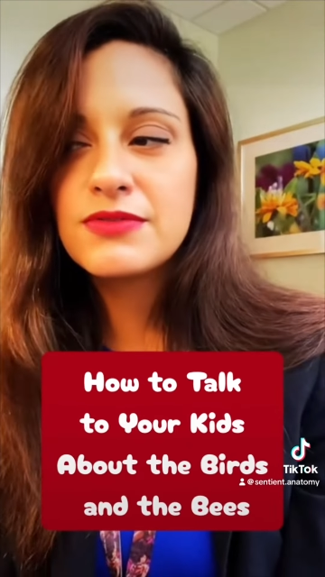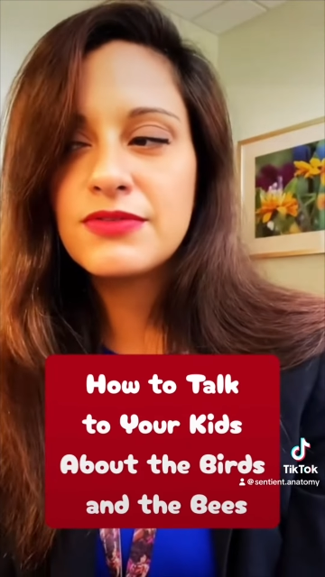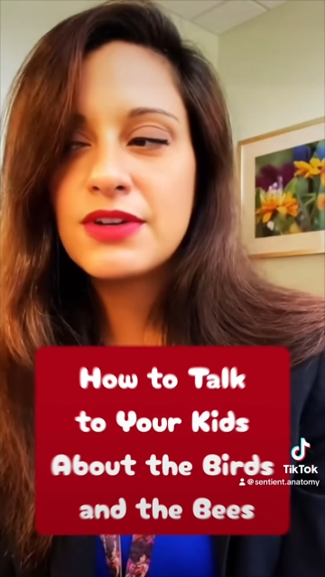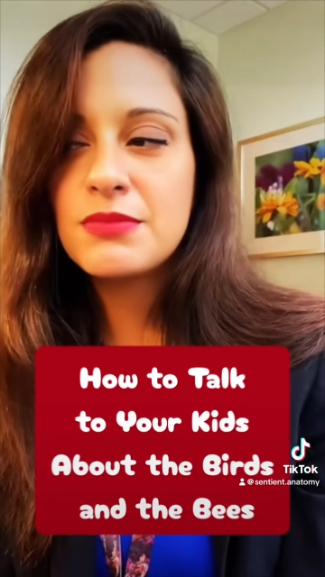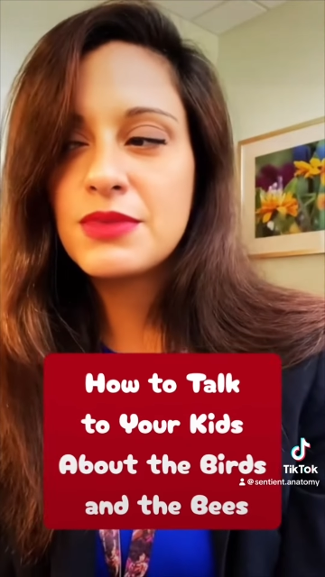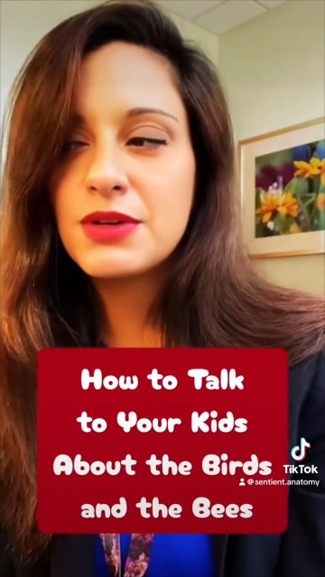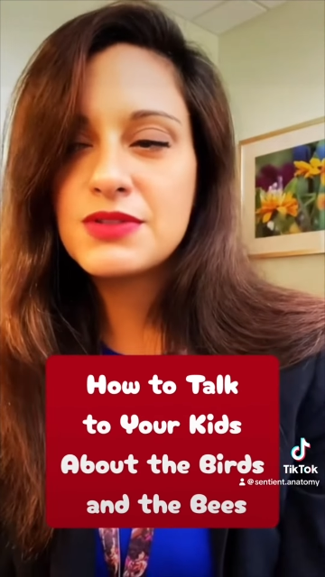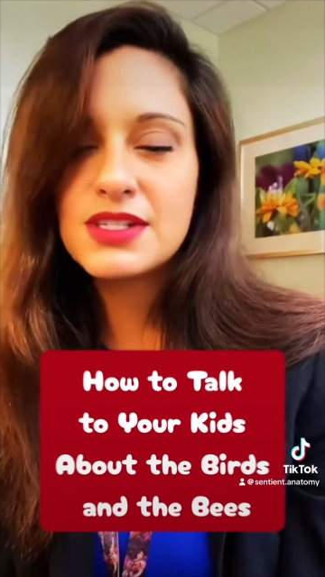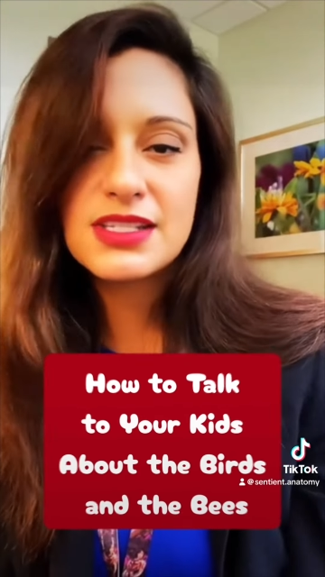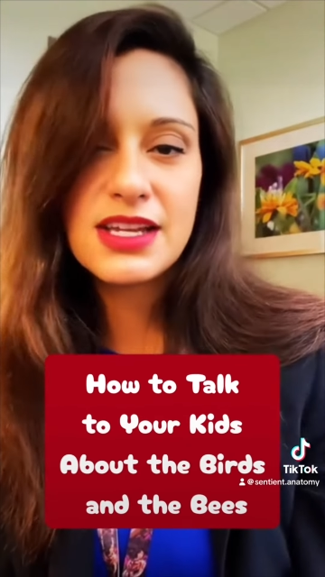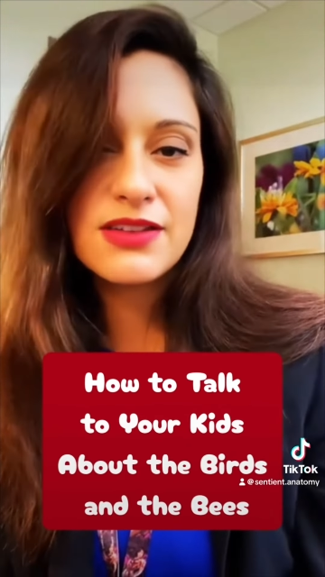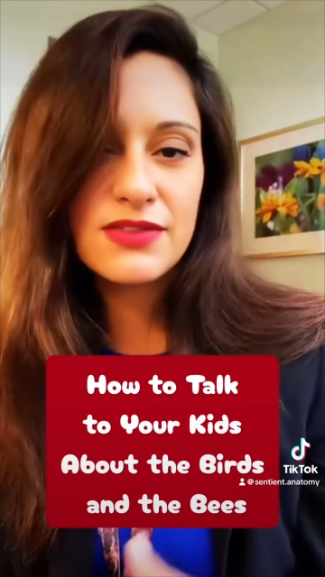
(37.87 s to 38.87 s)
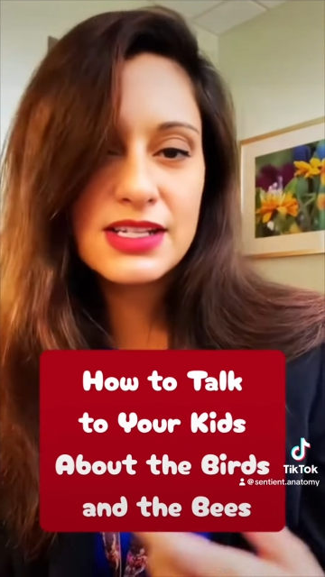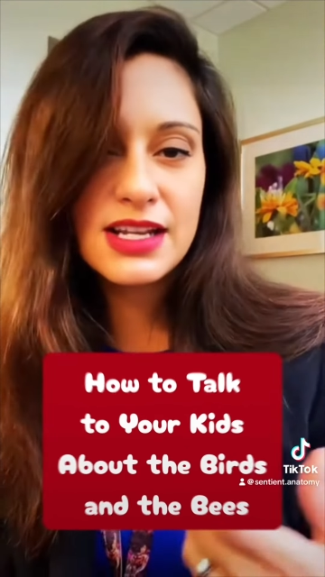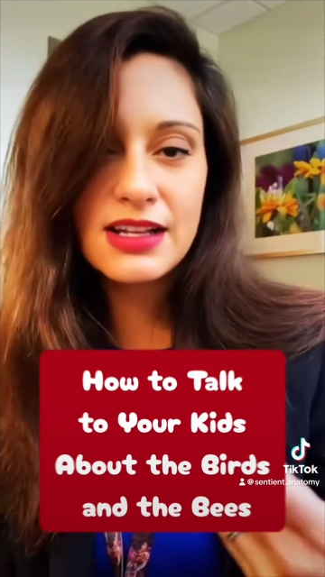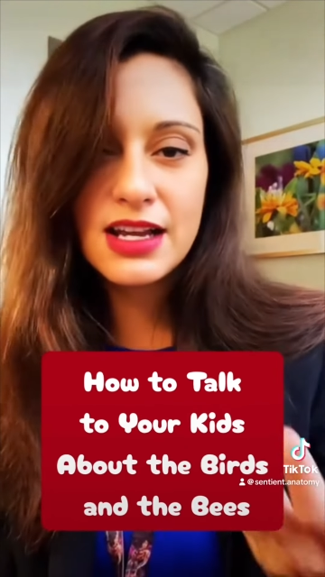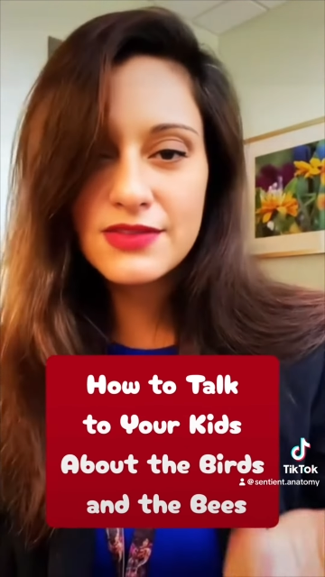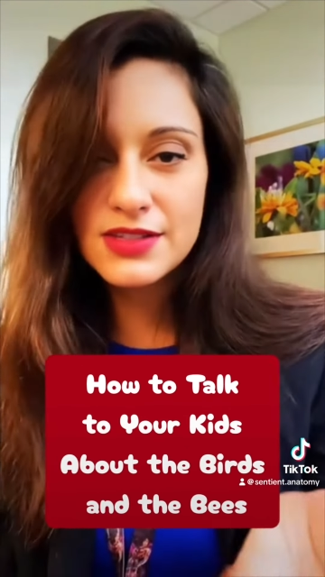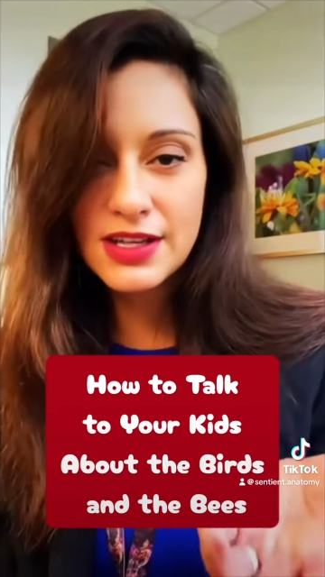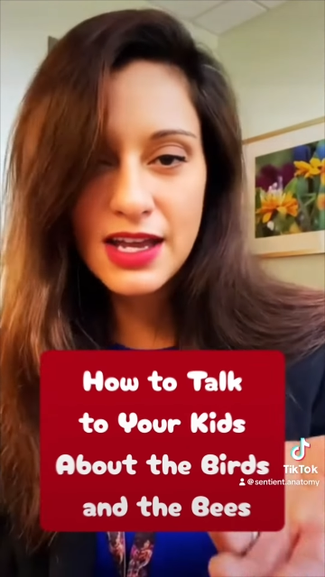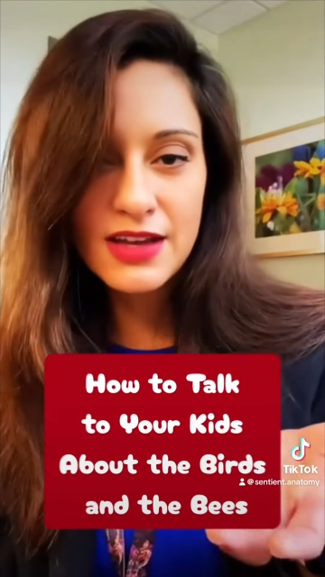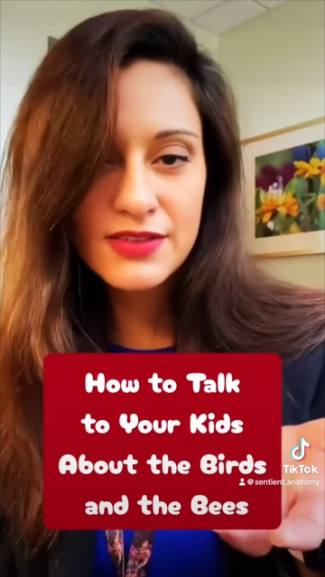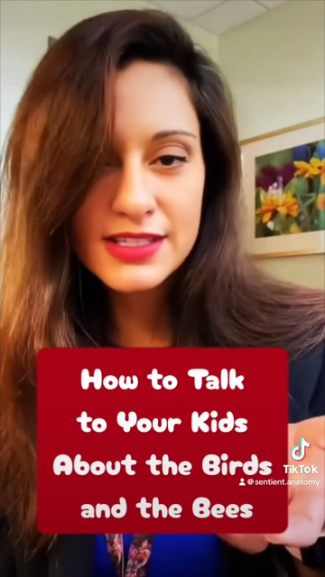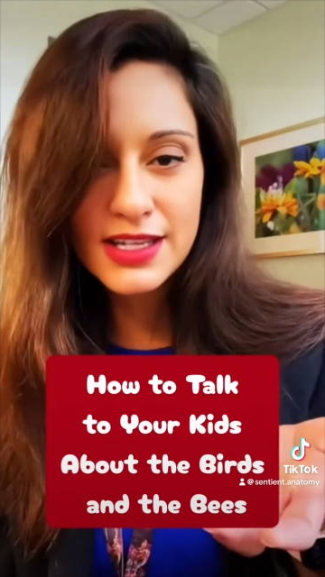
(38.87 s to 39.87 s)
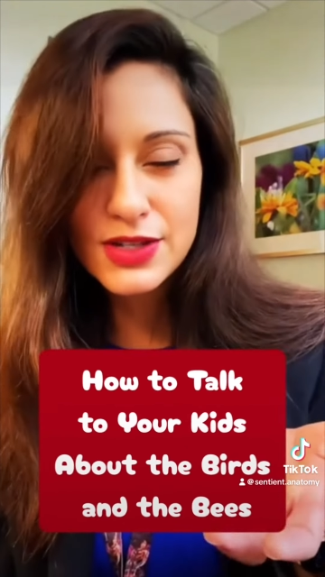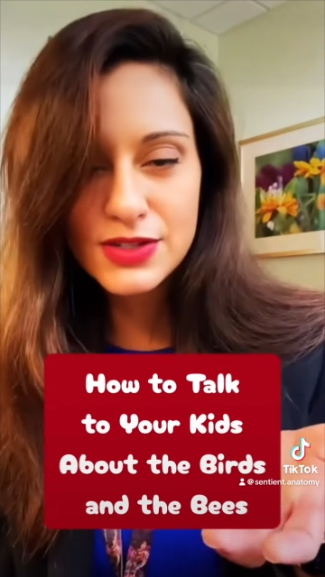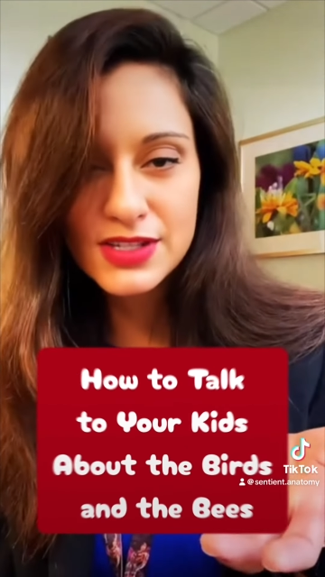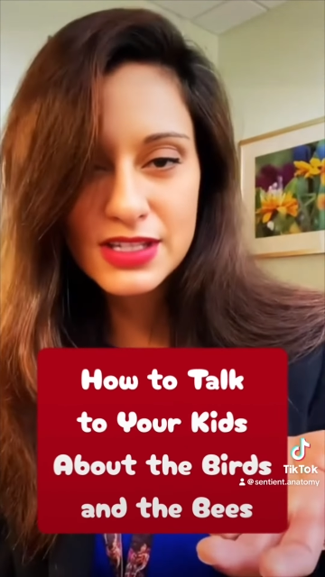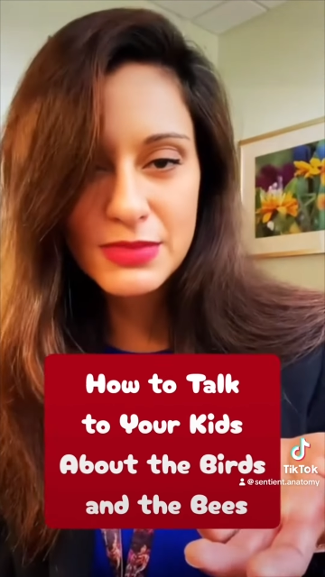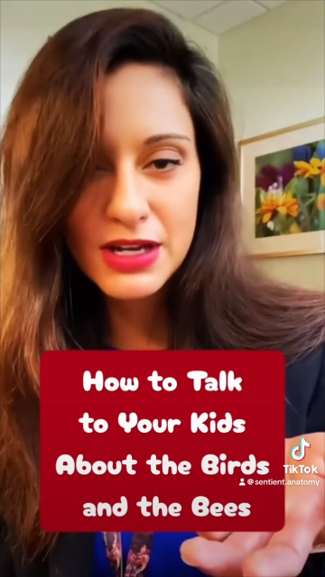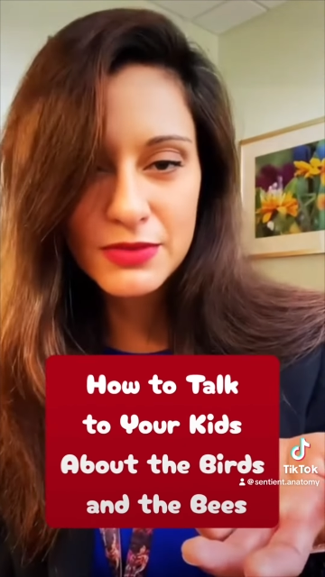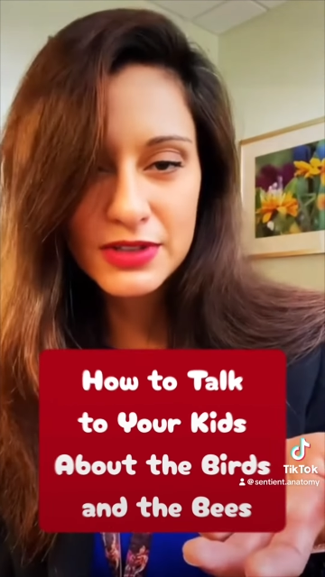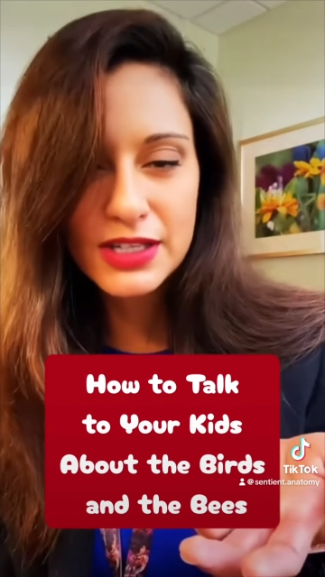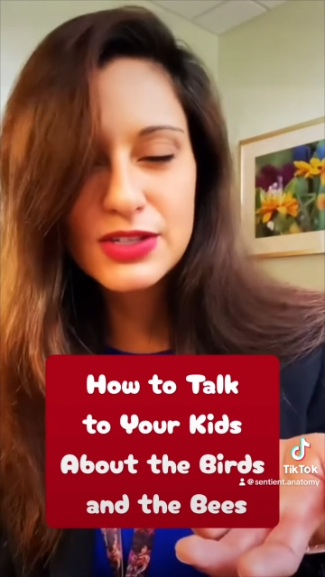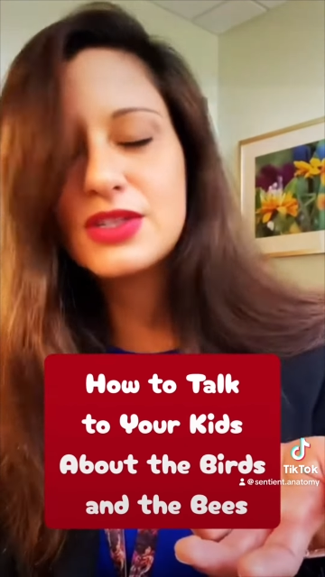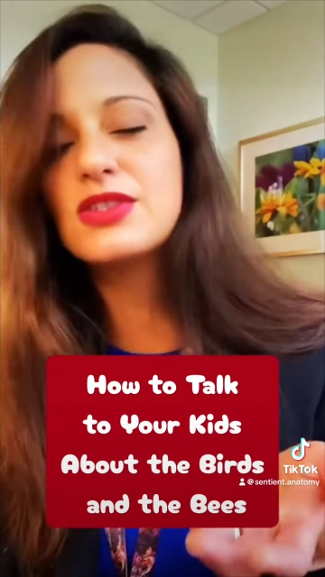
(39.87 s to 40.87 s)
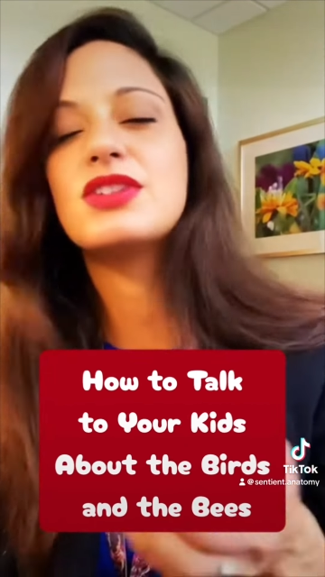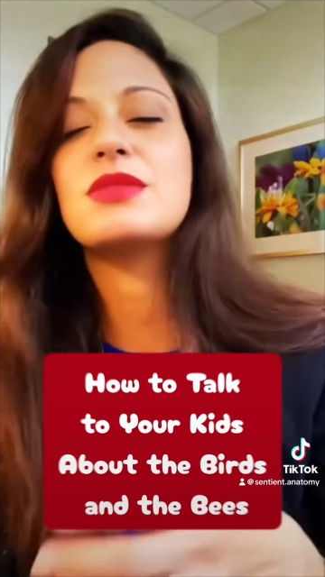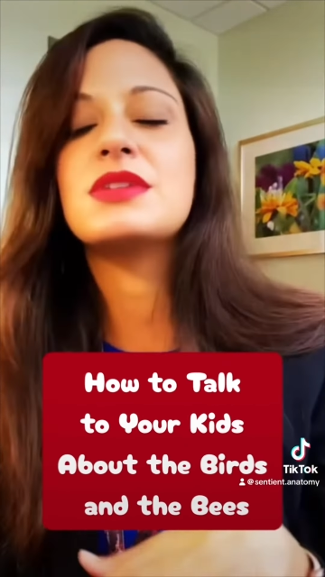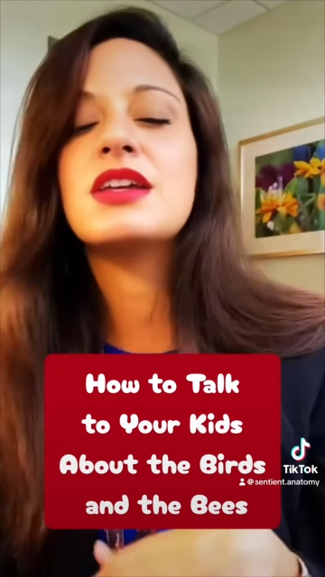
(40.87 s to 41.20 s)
from those into everyday life to have discussions about relationships.